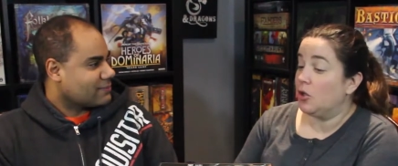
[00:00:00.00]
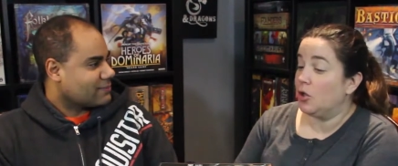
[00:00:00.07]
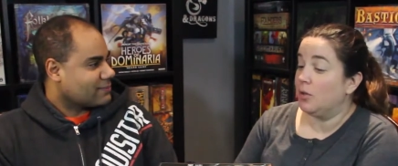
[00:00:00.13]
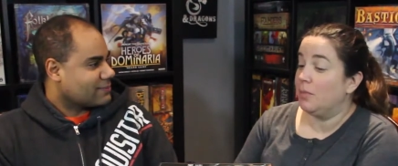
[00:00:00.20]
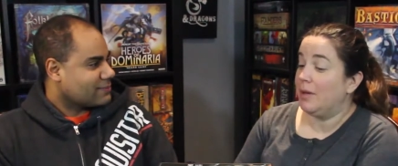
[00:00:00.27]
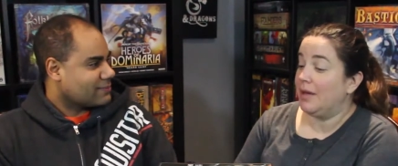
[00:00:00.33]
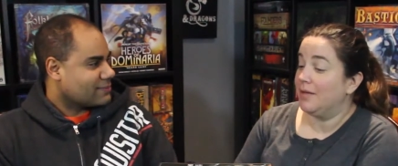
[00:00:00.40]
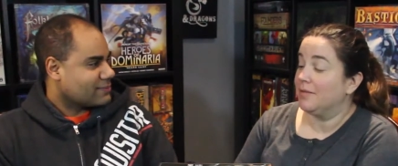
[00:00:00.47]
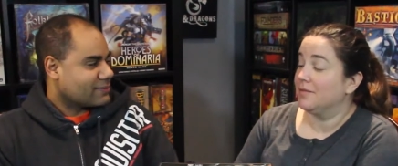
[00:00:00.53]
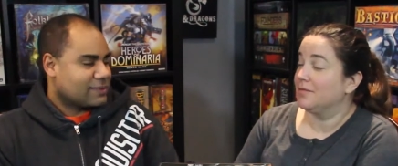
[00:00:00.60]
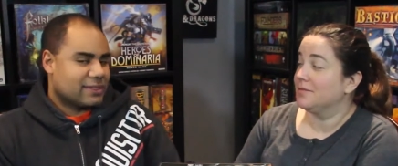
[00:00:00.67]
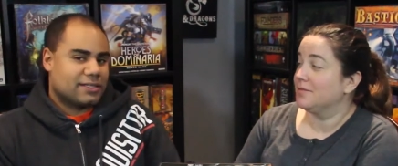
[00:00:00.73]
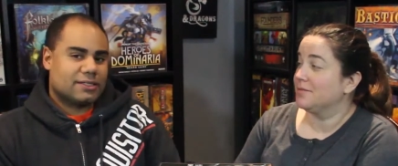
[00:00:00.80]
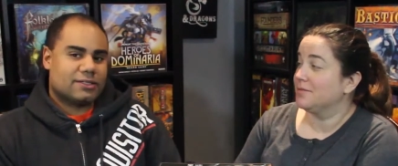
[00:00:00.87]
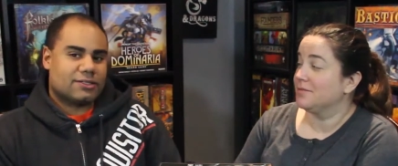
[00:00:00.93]
Speaker 1: Could be.
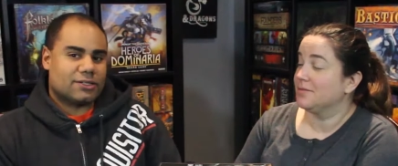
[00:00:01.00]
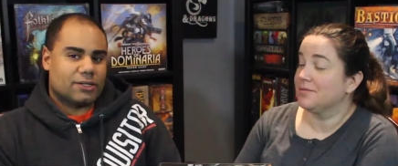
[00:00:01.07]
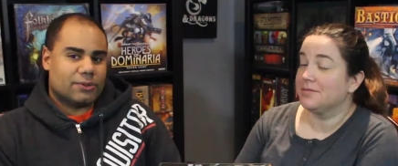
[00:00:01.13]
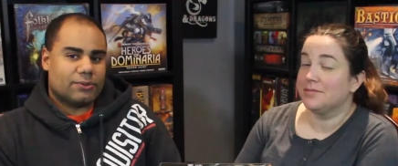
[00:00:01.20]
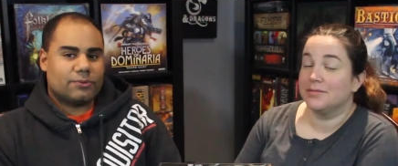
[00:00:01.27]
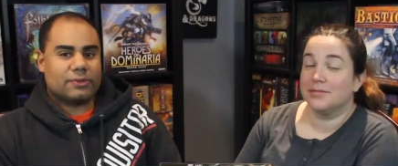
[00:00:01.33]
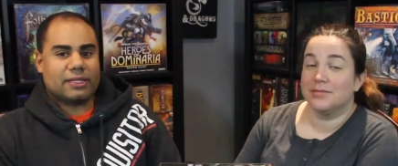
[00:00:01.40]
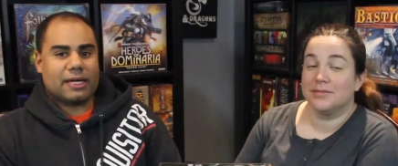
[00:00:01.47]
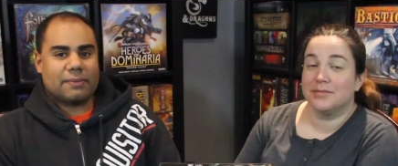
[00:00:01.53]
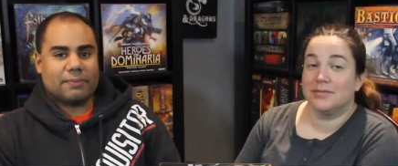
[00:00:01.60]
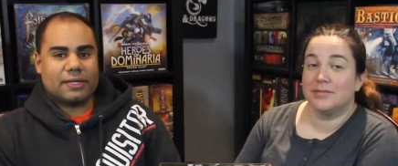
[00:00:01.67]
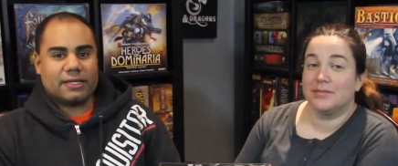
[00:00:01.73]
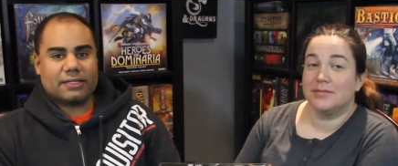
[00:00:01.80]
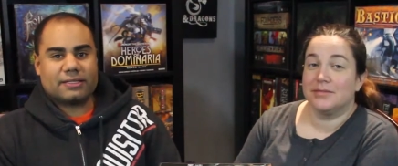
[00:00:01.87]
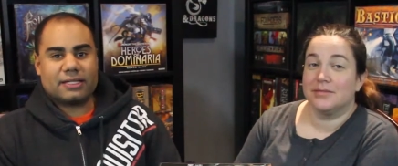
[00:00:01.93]
So, with
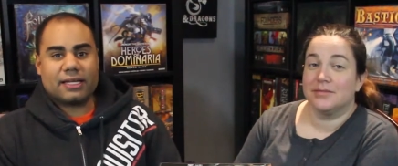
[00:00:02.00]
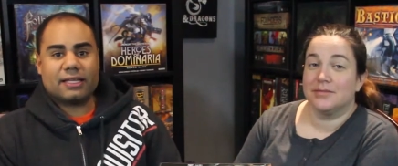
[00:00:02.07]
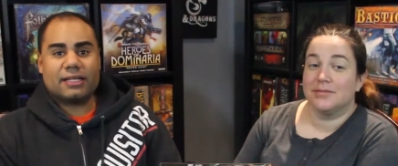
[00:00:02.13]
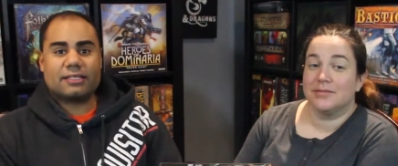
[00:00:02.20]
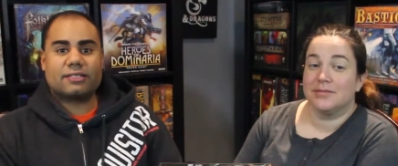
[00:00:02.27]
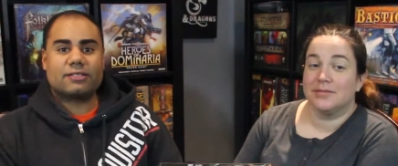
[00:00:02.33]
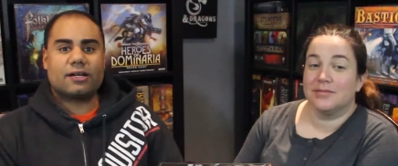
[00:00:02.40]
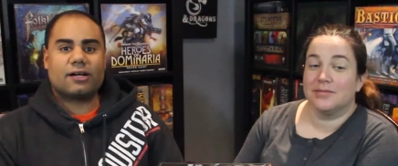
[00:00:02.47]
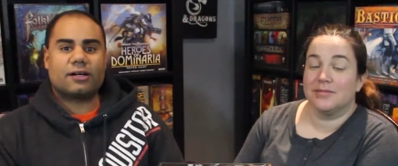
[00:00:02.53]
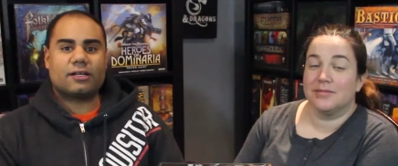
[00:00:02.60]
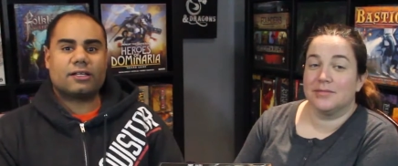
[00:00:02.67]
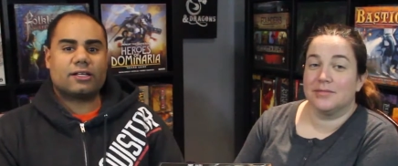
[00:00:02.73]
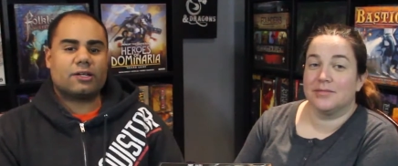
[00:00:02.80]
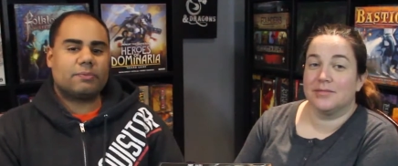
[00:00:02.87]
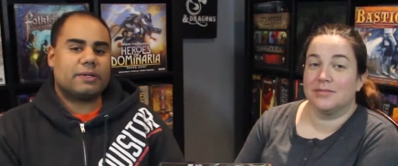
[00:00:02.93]
that being said, let's
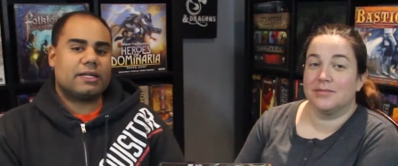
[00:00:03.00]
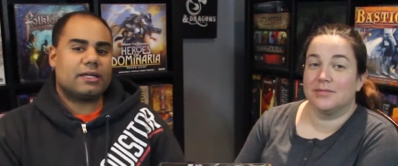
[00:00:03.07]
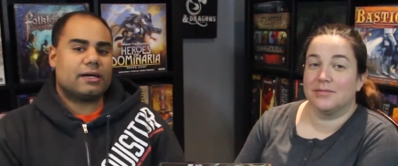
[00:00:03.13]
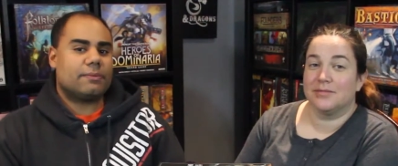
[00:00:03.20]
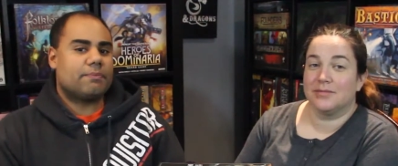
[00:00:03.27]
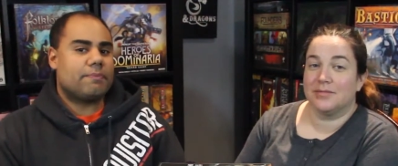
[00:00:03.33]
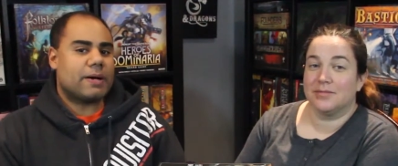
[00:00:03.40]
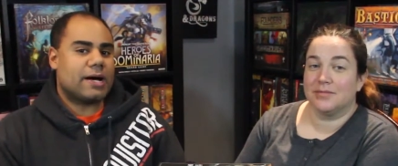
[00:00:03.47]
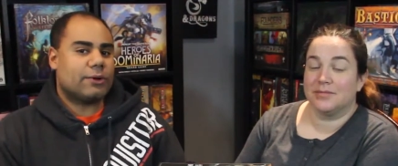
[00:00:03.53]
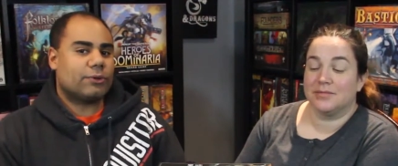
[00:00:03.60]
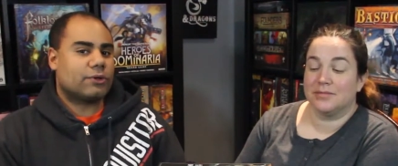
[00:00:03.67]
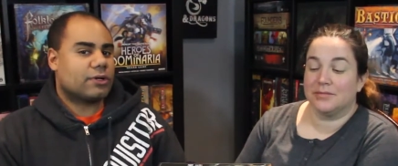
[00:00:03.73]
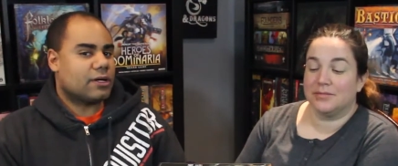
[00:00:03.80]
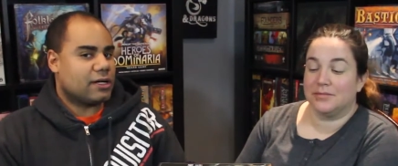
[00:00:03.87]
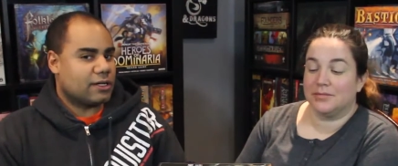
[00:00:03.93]
talk a little bit
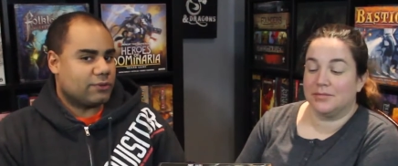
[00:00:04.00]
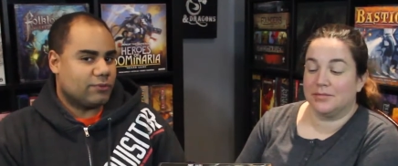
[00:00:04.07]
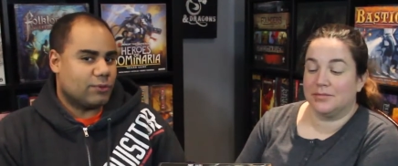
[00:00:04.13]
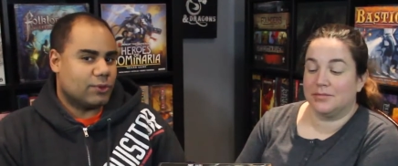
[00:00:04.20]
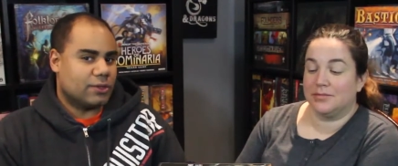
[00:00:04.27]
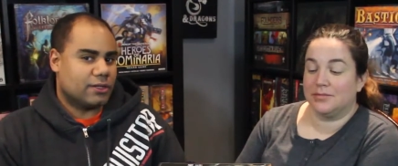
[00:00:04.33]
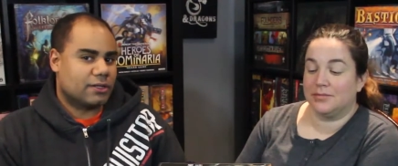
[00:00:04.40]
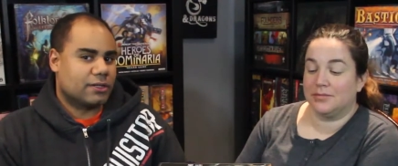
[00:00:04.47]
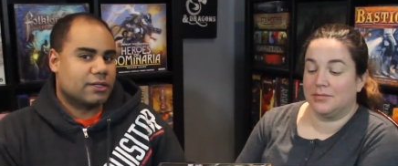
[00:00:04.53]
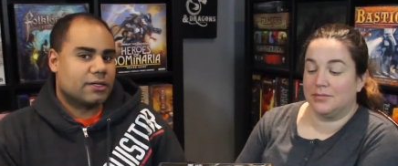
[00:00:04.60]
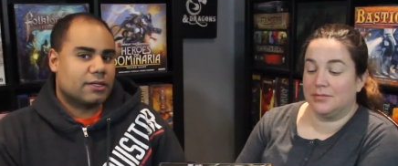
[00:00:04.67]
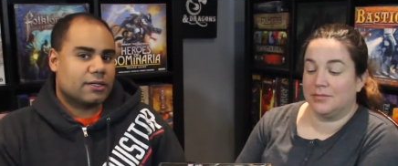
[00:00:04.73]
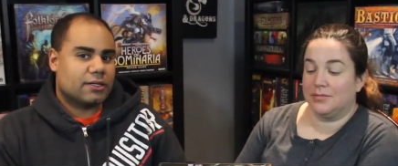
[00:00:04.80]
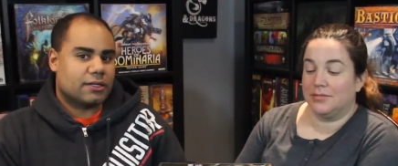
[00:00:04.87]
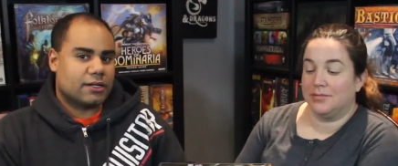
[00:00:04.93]
about God of War,
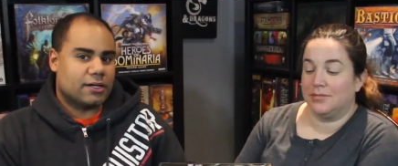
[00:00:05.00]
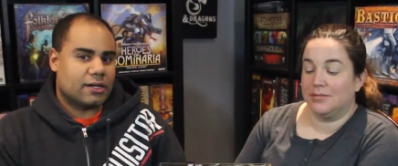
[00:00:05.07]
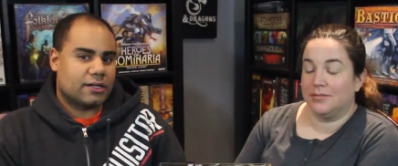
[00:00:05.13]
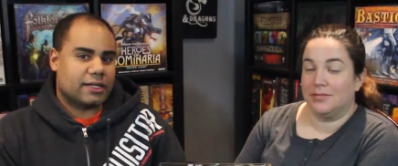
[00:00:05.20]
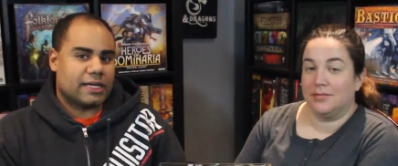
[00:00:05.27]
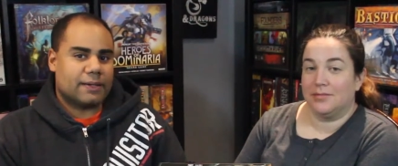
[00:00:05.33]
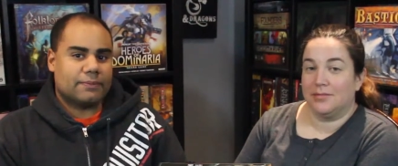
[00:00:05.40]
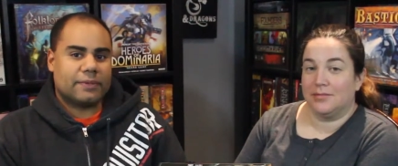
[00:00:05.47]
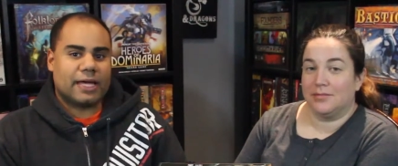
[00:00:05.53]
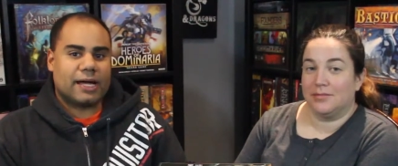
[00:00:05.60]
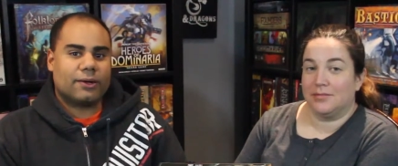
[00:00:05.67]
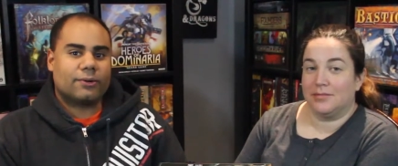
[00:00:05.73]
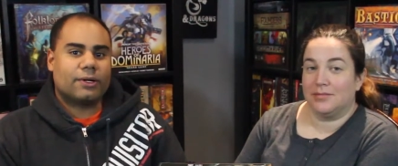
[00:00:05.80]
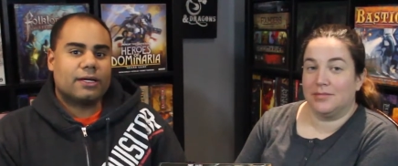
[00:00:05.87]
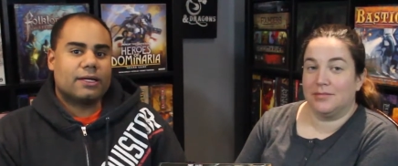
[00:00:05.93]
the card game.
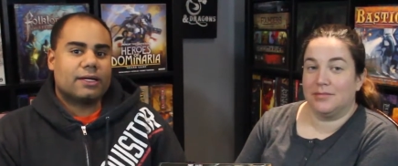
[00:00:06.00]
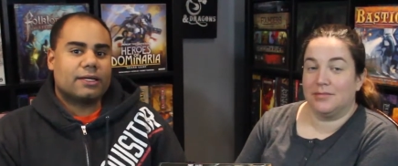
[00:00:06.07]
Now,